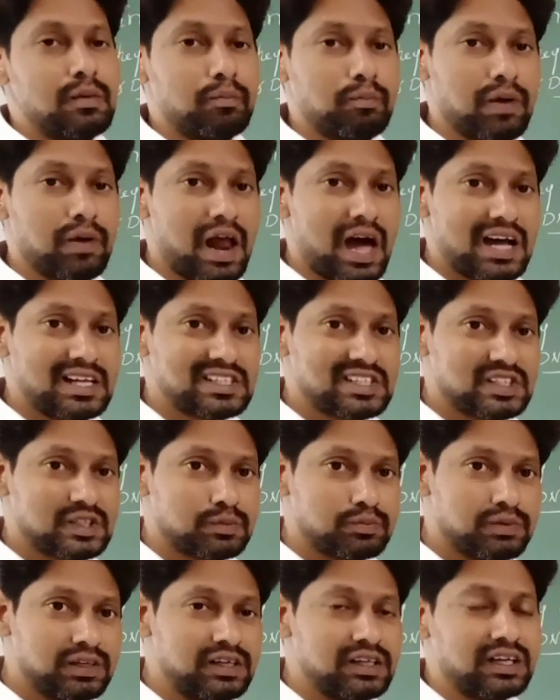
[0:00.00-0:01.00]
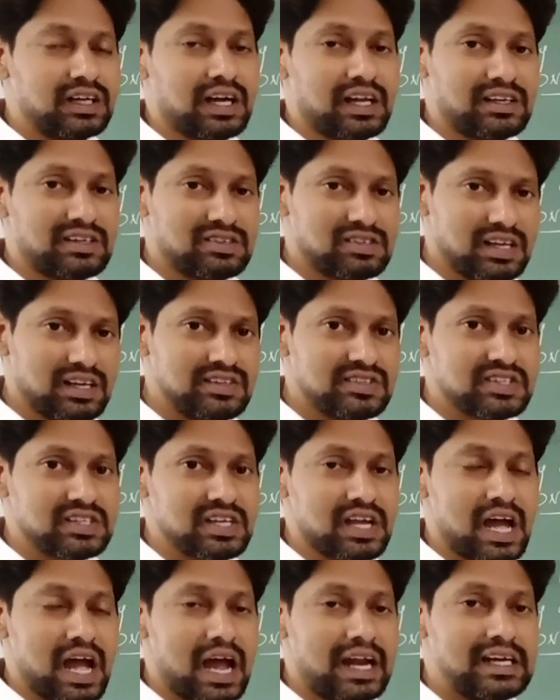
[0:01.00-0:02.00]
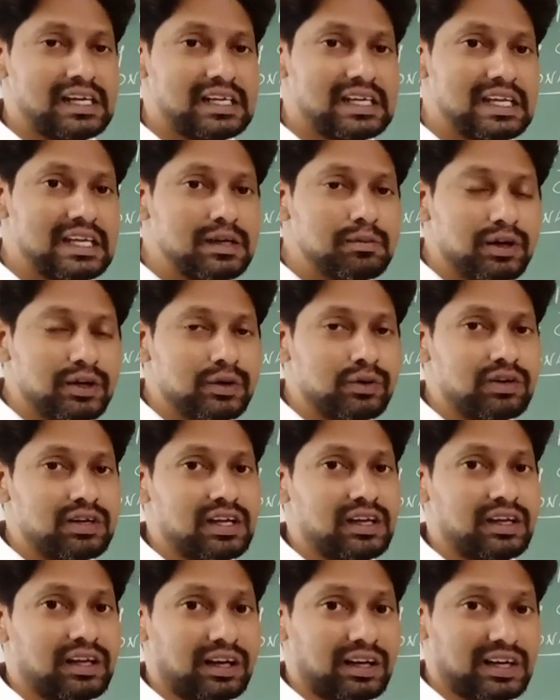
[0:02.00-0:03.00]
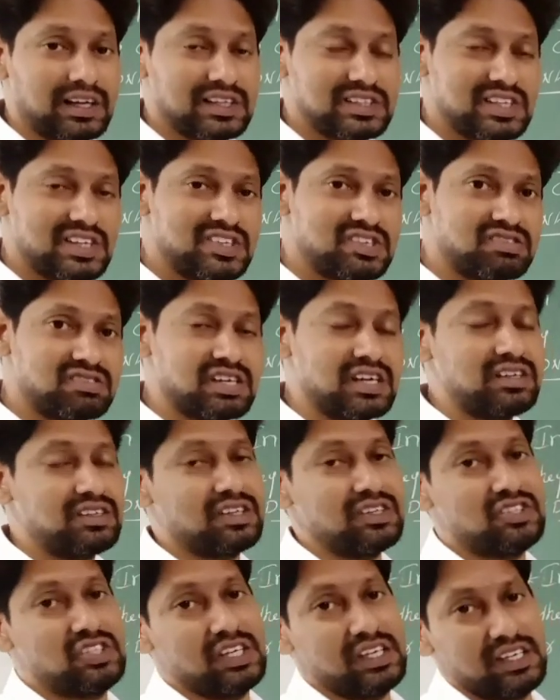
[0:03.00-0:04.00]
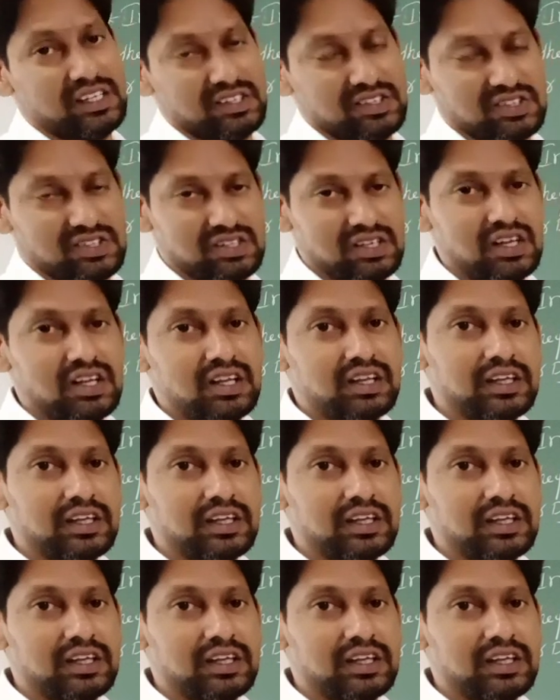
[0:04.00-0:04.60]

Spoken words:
Plasmid contains antibiotic resistant genes.